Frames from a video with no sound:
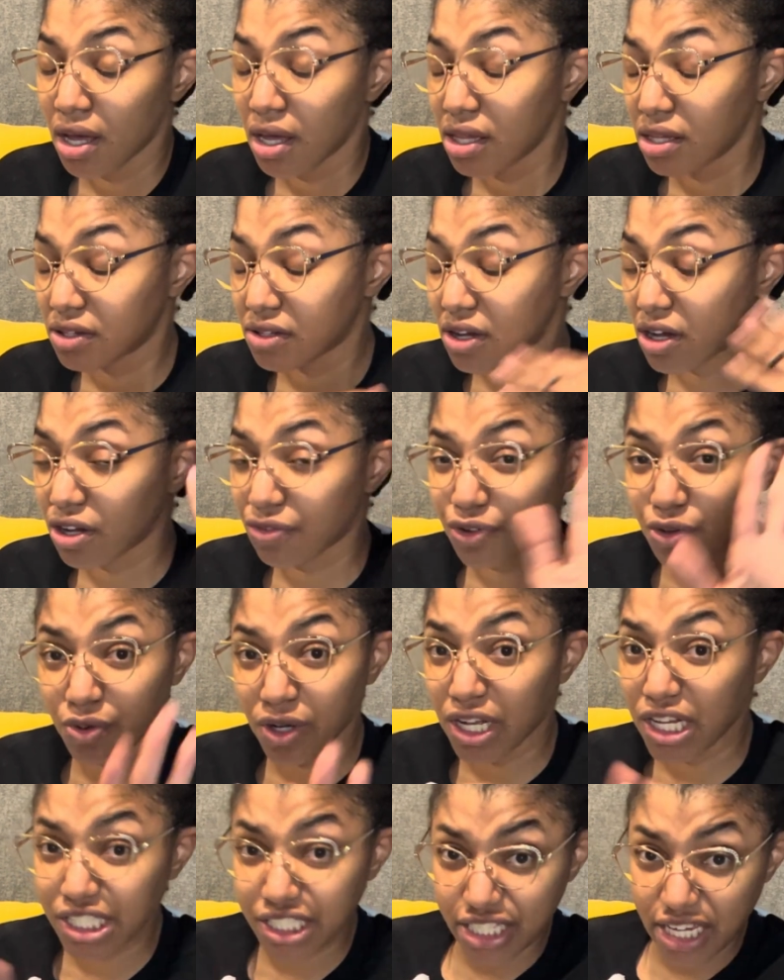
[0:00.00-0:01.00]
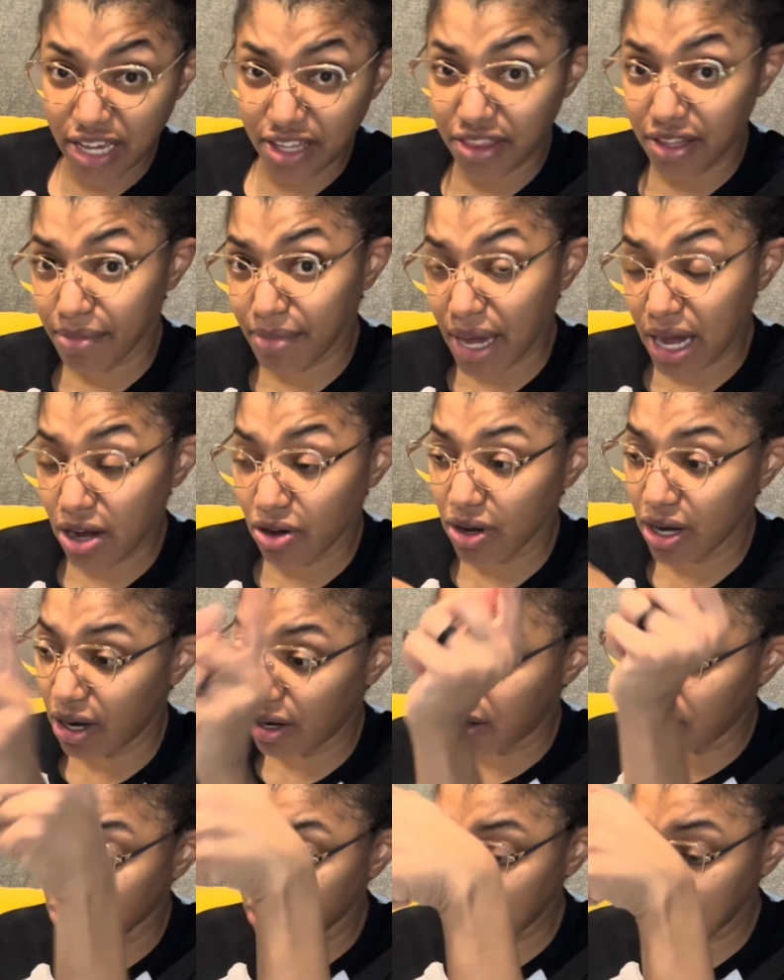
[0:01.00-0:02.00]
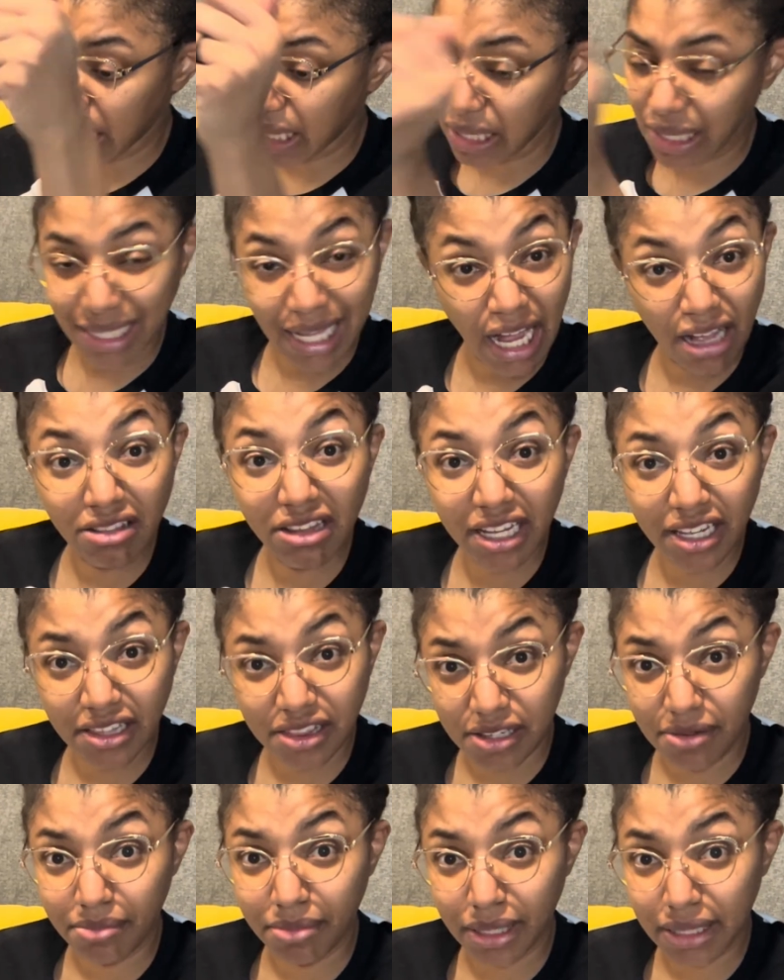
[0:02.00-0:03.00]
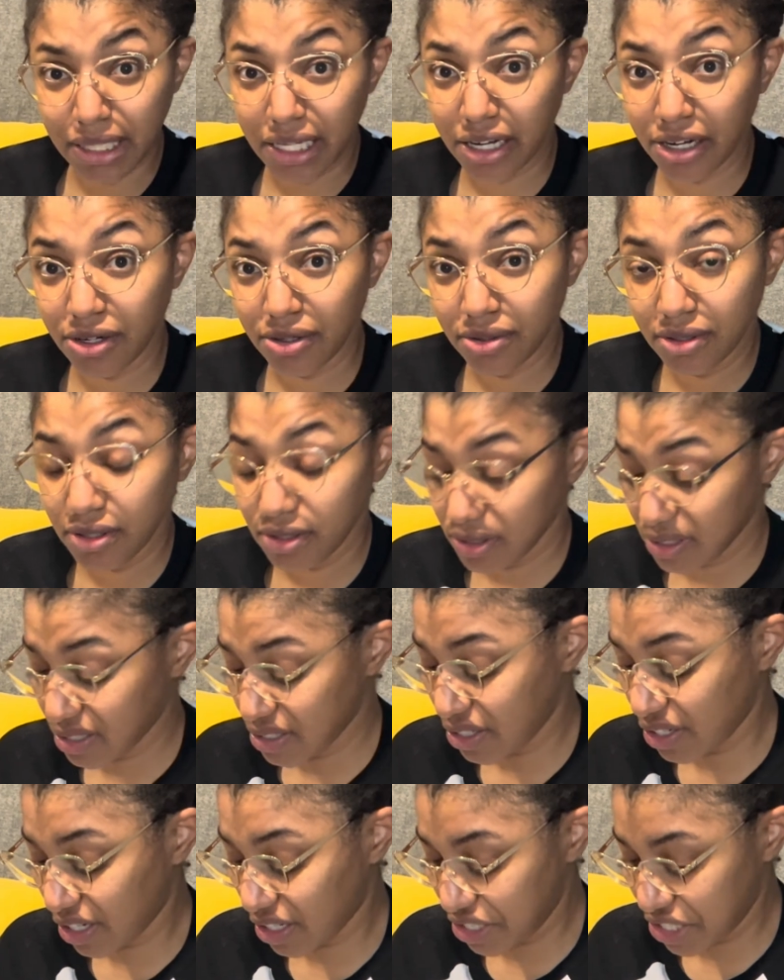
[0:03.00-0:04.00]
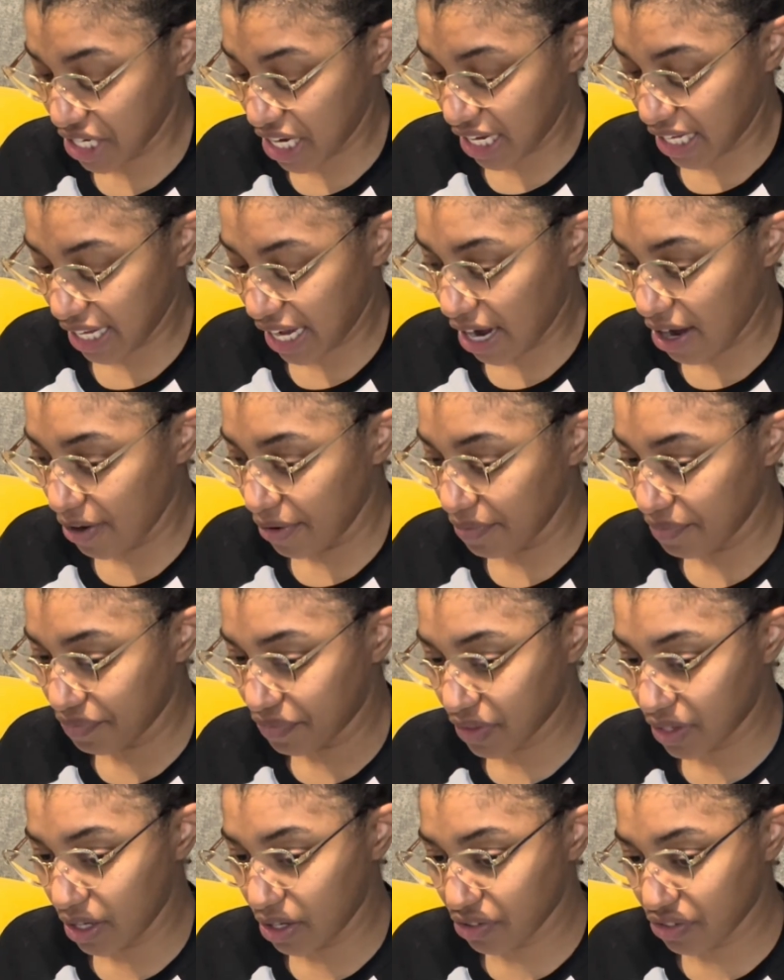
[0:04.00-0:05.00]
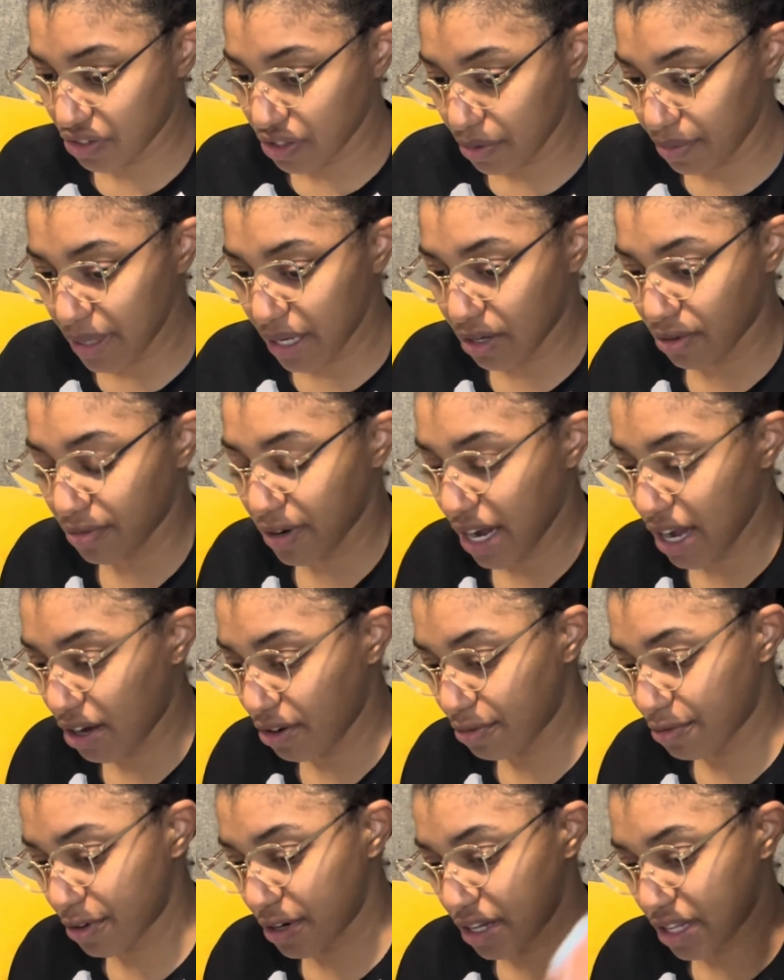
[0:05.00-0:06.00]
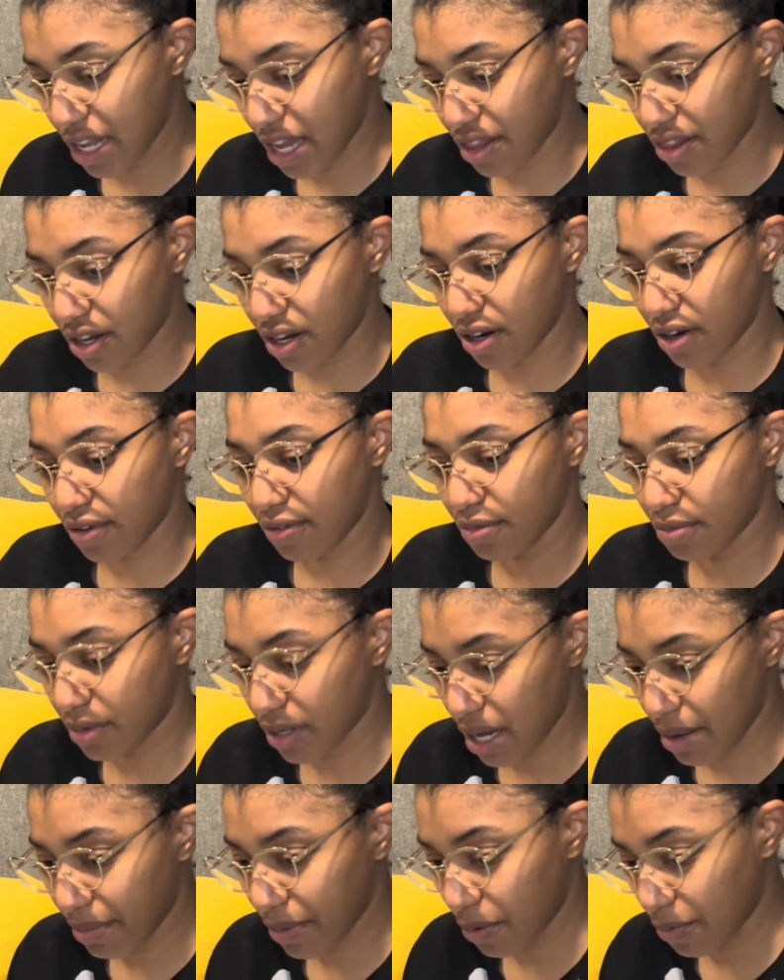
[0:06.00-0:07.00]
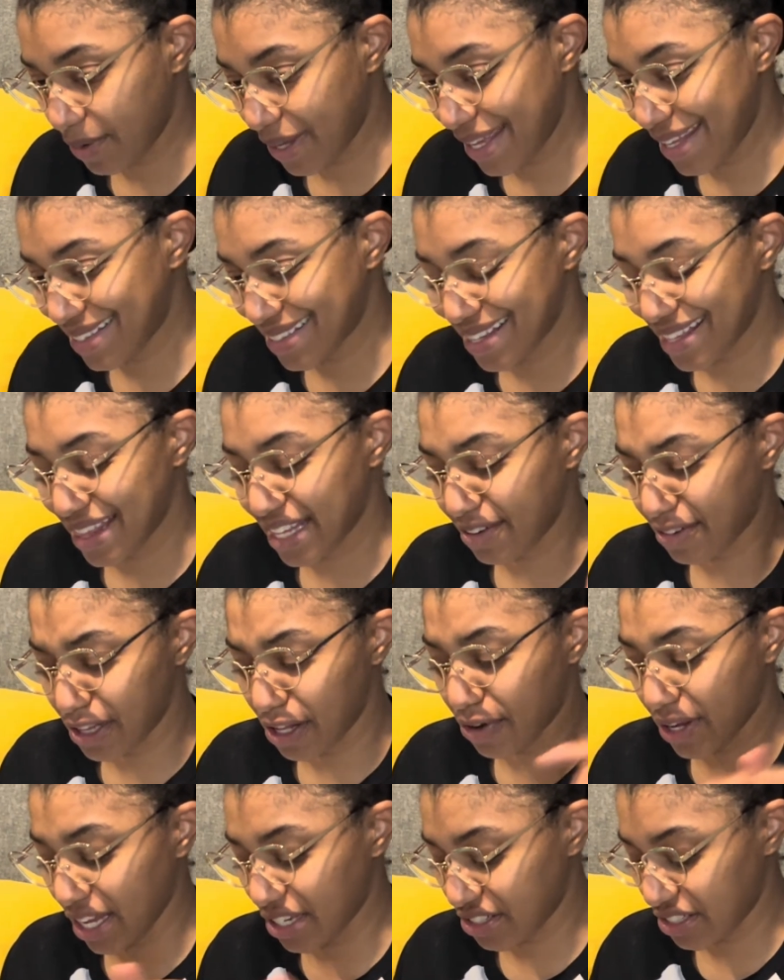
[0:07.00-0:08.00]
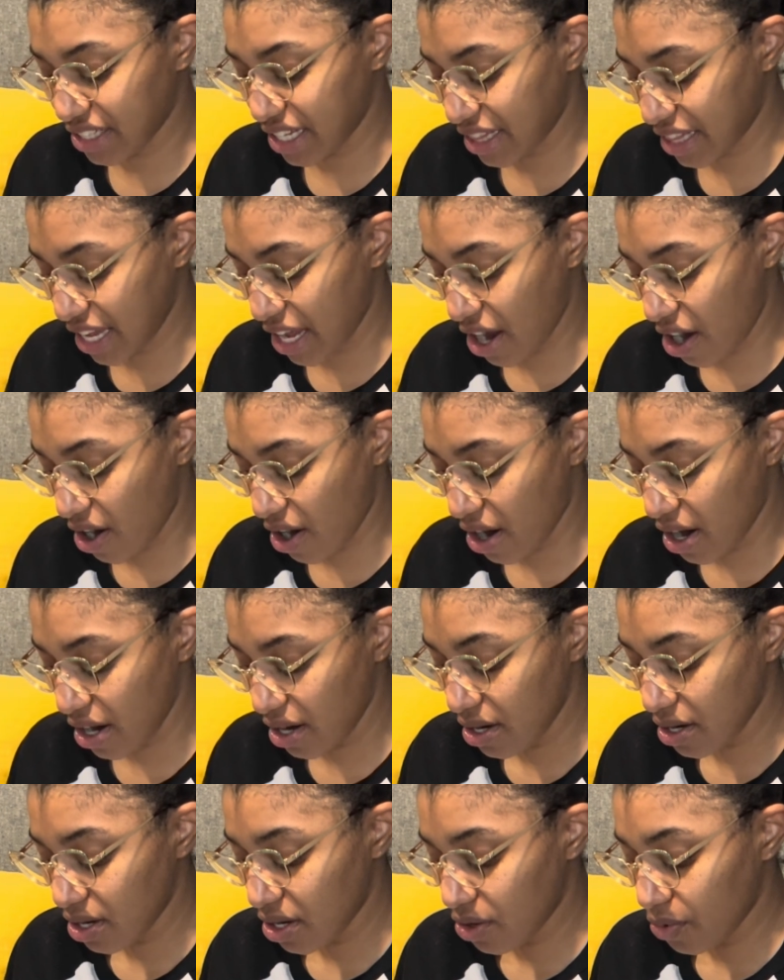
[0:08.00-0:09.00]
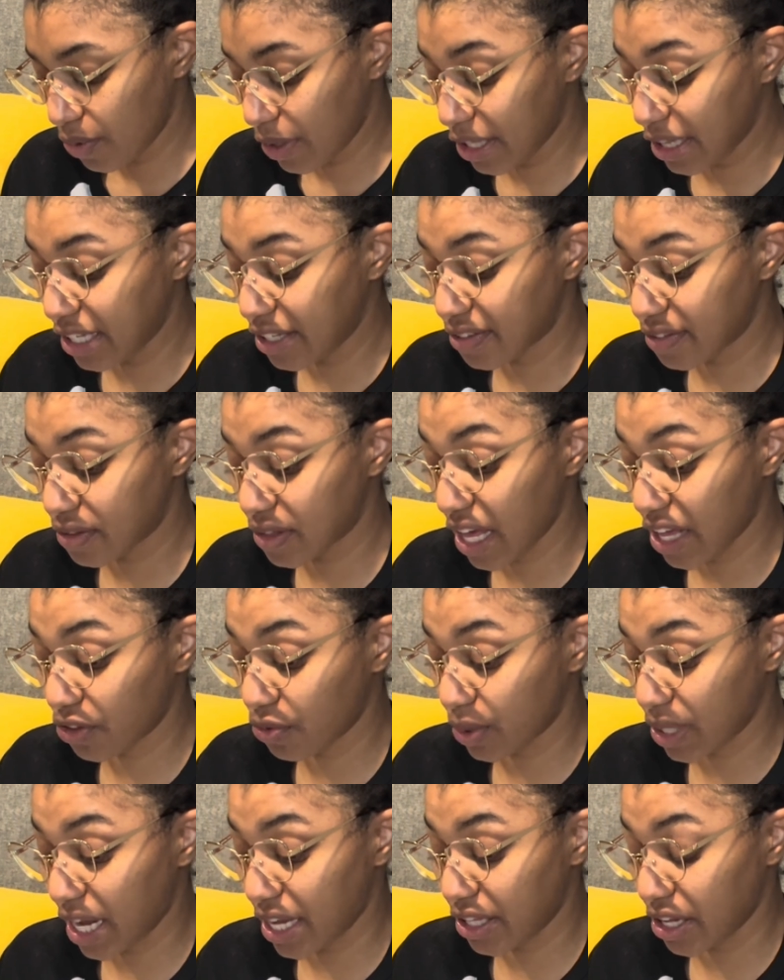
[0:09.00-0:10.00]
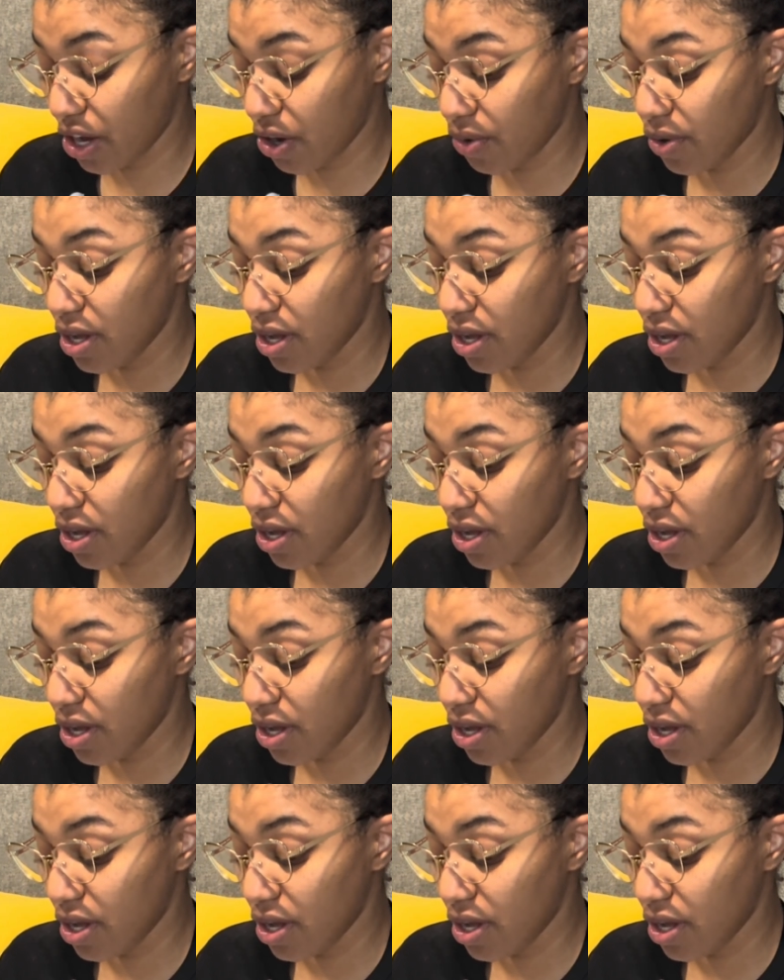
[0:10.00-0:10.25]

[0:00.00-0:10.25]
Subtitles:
So if you want to check them out, I'll link them below so you can check it out. They'll still be around for another couple of weeks in the location that they are. Well, at least that's what I know.